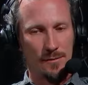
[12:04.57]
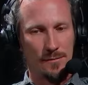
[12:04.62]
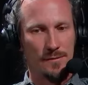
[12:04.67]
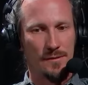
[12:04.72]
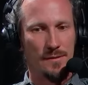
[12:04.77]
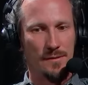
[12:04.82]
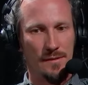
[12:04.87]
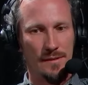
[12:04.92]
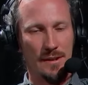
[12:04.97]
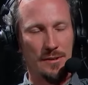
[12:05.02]
of
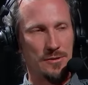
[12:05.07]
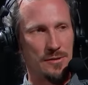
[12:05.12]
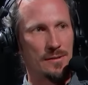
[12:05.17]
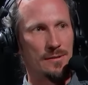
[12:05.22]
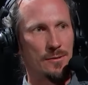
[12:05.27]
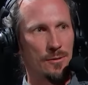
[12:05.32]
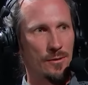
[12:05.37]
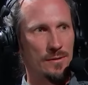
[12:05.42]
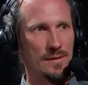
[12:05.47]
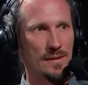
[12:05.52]
the national
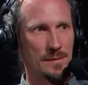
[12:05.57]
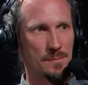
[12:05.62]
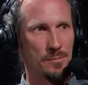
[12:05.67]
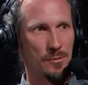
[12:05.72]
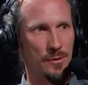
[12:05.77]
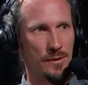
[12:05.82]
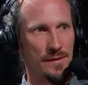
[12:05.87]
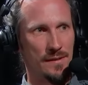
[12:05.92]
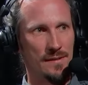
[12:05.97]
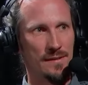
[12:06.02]
contact
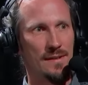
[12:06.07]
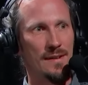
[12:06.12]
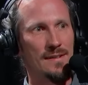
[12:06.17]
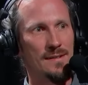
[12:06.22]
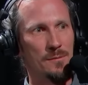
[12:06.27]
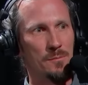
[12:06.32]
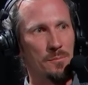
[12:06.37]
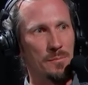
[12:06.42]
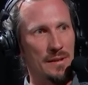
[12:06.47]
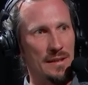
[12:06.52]
points. It
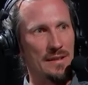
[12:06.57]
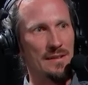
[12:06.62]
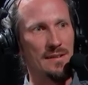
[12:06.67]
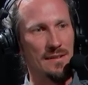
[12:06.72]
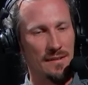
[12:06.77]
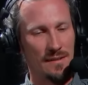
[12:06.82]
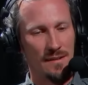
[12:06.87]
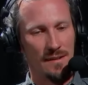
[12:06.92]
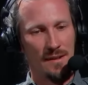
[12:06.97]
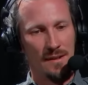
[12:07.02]
doesn't
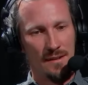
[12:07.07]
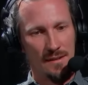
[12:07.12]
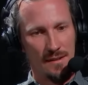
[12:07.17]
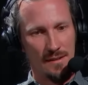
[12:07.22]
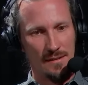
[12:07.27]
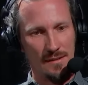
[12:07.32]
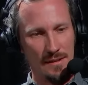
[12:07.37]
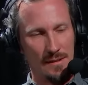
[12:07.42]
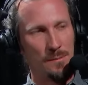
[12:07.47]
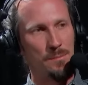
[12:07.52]
mean
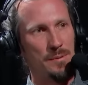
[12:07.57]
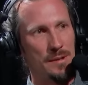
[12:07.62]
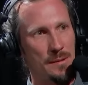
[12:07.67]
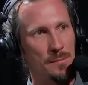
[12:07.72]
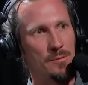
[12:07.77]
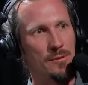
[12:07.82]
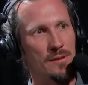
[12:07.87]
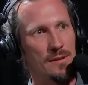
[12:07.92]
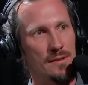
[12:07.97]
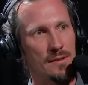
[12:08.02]
that these
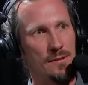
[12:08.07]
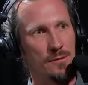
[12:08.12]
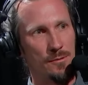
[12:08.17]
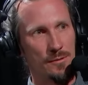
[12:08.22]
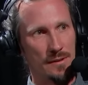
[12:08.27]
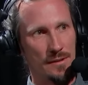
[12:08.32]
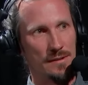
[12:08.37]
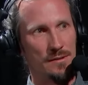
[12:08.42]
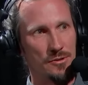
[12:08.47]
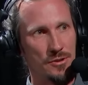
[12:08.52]
people are
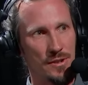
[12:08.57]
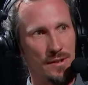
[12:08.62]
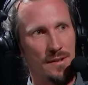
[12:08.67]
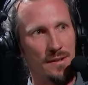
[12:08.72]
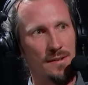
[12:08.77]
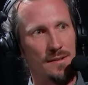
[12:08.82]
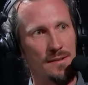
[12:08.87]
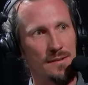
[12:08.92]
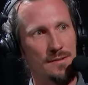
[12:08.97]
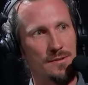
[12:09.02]
only in
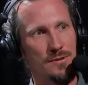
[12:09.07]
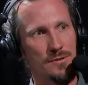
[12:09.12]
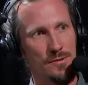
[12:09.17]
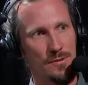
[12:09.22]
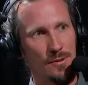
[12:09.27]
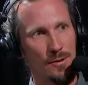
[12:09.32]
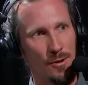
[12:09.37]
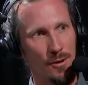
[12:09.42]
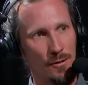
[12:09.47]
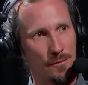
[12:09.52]
charge
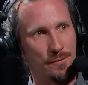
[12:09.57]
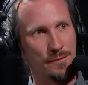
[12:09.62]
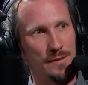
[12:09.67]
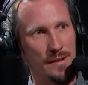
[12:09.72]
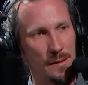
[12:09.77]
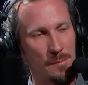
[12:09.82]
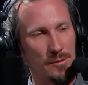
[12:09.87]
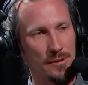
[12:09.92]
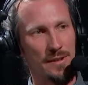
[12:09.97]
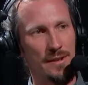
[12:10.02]
of
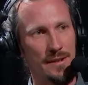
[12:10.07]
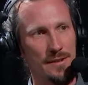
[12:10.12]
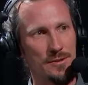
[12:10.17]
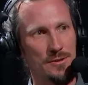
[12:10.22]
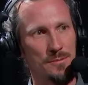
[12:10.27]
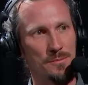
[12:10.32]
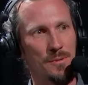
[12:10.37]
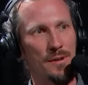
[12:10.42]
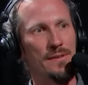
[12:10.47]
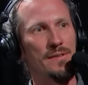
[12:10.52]
the
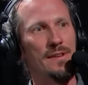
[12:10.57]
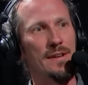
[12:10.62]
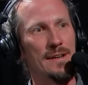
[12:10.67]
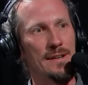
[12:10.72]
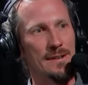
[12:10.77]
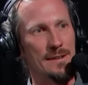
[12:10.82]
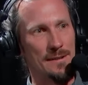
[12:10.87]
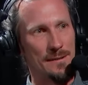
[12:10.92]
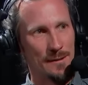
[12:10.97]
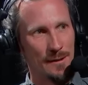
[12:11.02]
application, but
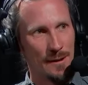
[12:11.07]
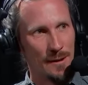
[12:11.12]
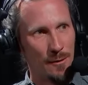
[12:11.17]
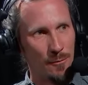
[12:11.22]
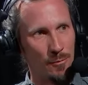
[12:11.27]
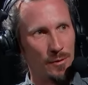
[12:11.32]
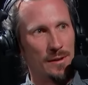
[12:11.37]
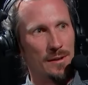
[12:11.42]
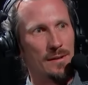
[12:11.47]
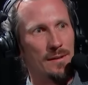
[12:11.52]
they
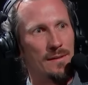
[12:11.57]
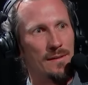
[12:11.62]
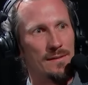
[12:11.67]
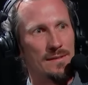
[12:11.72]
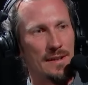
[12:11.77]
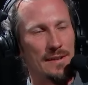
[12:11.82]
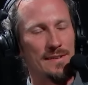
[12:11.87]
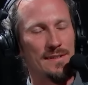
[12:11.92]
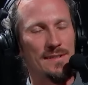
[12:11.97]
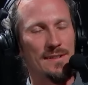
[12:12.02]

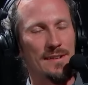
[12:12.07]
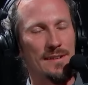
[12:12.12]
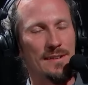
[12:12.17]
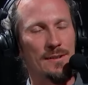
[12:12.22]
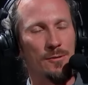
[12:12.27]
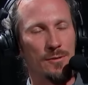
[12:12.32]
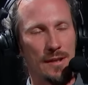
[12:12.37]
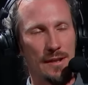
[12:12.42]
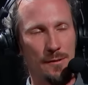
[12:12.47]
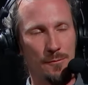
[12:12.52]
say,
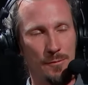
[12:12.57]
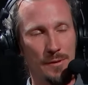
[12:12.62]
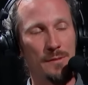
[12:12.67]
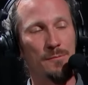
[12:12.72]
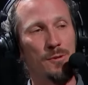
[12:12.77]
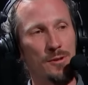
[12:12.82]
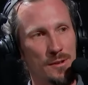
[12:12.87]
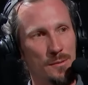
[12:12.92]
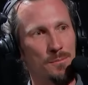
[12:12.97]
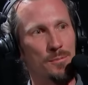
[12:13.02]
okay, we
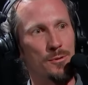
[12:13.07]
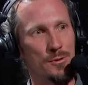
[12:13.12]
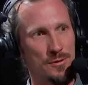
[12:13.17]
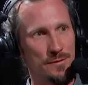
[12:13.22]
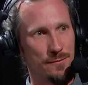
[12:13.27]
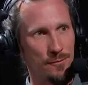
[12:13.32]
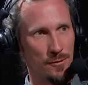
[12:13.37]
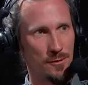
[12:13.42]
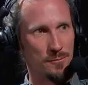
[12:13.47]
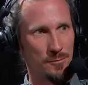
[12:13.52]
want to push
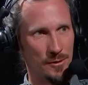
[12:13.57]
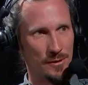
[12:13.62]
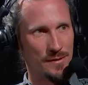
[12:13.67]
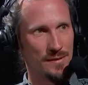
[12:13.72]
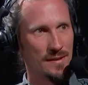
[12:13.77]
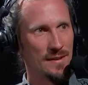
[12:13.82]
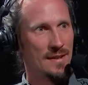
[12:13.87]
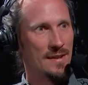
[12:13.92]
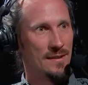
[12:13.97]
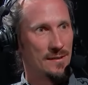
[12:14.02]

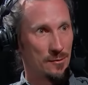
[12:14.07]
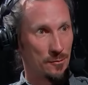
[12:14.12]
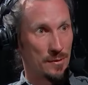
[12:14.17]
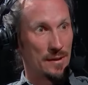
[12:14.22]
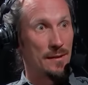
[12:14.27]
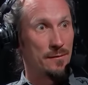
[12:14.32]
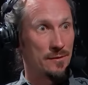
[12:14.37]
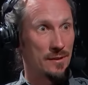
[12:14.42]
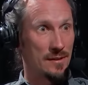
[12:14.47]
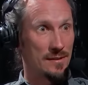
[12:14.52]
forward. So we
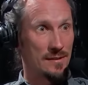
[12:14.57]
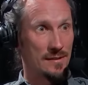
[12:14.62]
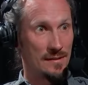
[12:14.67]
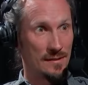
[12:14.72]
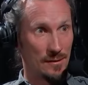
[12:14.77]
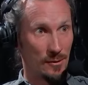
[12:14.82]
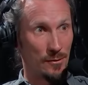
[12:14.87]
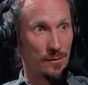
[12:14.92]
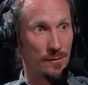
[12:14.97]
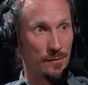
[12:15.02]
have that
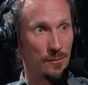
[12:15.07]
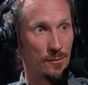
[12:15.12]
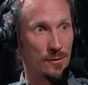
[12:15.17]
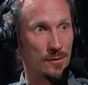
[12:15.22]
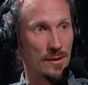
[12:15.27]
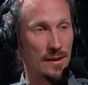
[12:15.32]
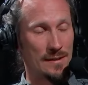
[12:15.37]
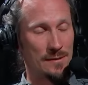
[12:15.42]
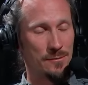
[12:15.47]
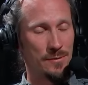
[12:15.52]
in those 4
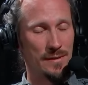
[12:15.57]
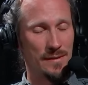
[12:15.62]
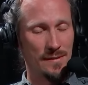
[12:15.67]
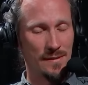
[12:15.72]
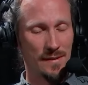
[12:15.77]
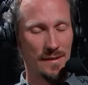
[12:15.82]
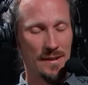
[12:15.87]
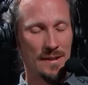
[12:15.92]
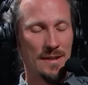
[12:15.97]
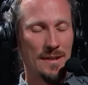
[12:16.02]

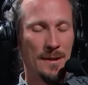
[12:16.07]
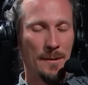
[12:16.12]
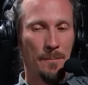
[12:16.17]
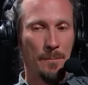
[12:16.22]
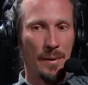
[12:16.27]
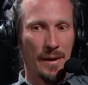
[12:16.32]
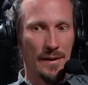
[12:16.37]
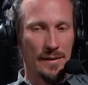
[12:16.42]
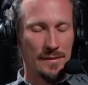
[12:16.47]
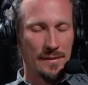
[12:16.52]
countries,
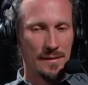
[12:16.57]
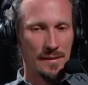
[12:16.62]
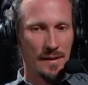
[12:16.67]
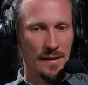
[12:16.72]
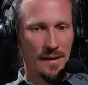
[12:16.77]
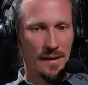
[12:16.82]
but